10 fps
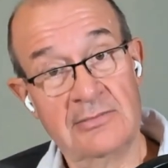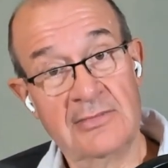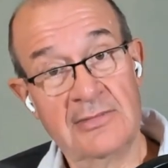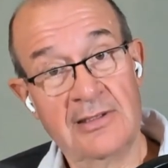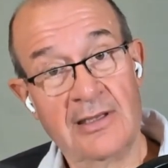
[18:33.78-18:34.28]

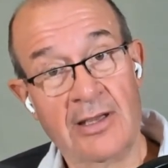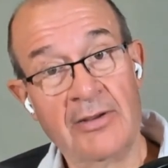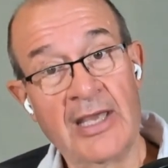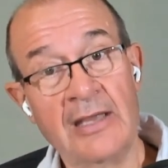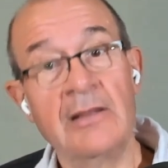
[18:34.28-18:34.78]

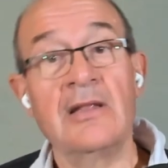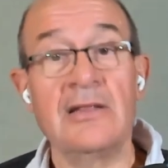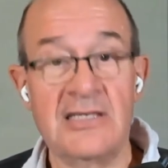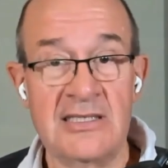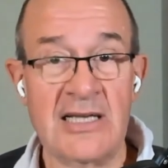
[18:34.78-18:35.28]
Mm-hmm. Okay,
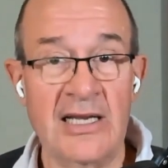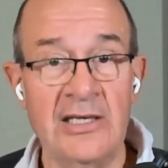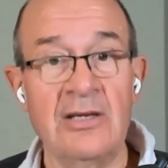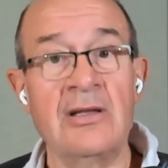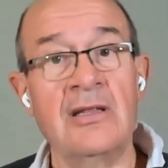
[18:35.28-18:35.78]
this is how
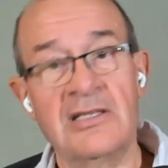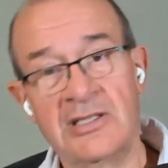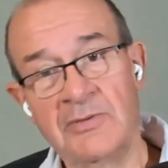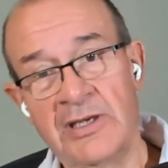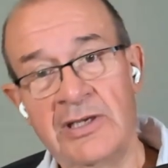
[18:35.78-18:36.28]
you do it.
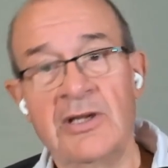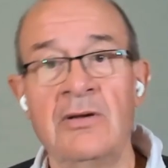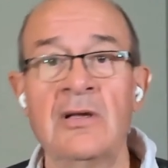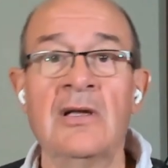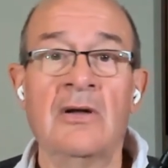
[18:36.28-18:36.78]
This is what you
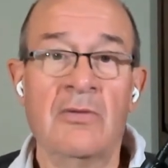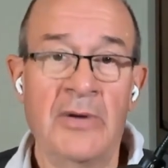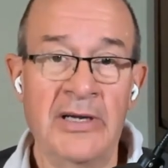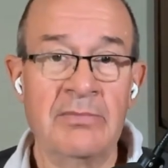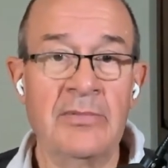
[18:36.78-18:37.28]
do.
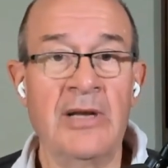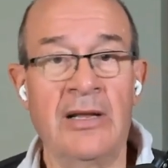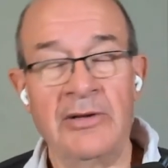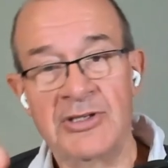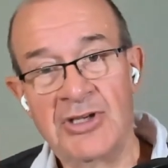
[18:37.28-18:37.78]
When you,
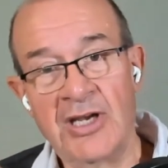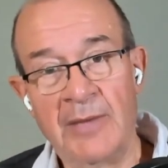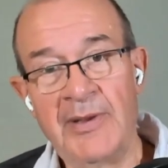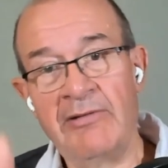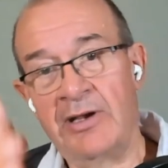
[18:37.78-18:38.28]
you know, you
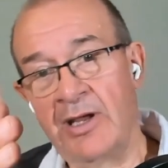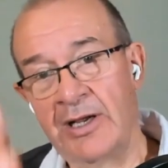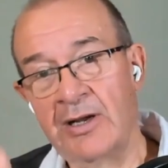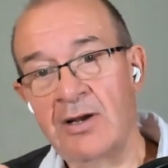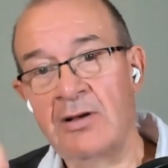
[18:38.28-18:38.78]
turn up here at
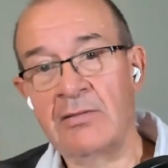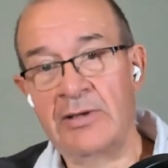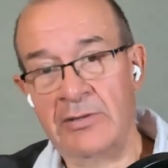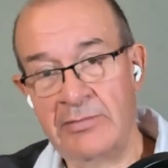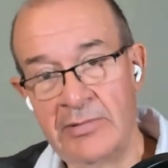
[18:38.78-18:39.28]
nine o'clock,
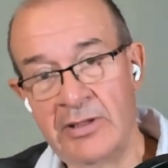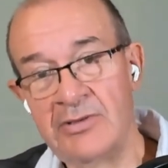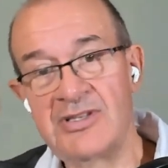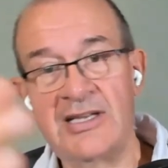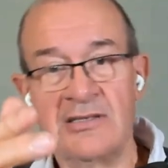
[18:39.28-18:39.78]
you
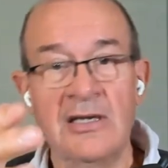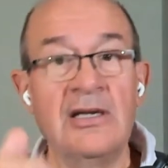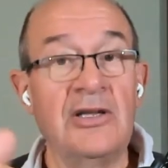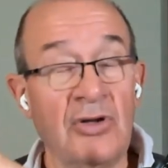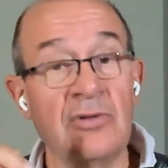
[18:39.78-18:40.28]
use this.
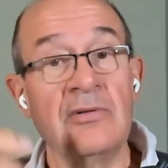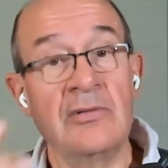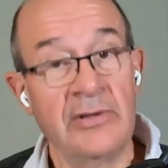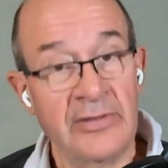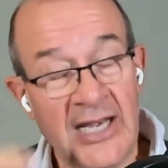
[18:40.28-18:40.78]
Your,
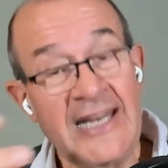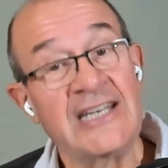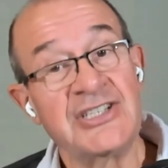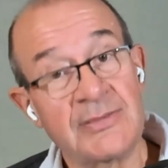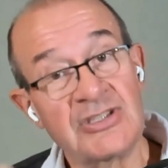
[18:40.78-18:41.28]
the
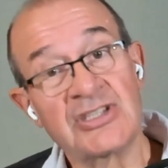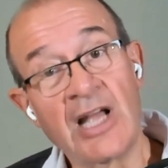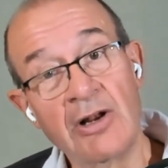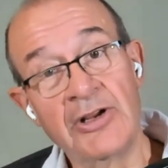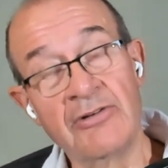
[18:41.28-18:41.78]
leadership
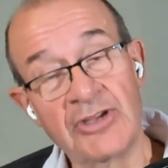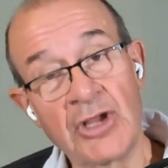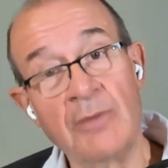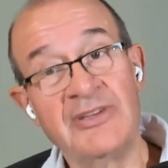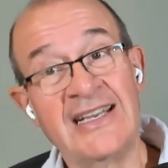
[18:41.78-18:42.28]
style you're
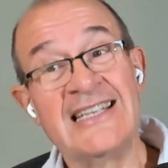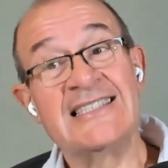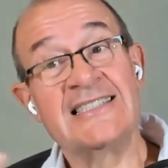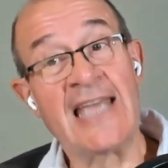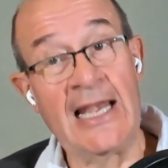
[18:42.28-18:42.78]
adopting
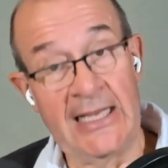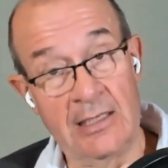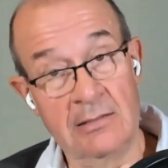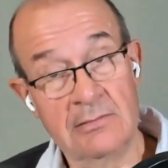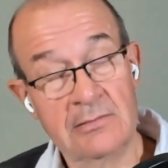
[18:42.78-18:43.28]
is
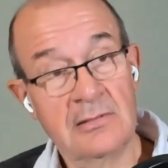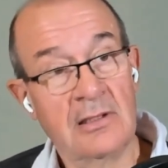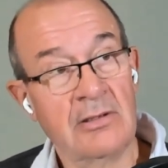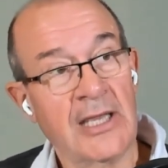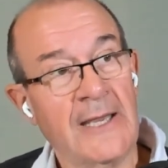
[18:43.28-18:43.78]
telling.
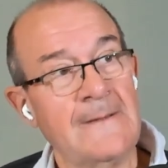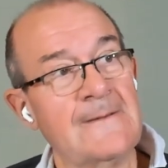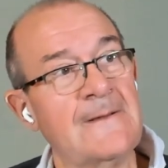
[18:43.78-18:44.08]
Mm-hmm. Okay.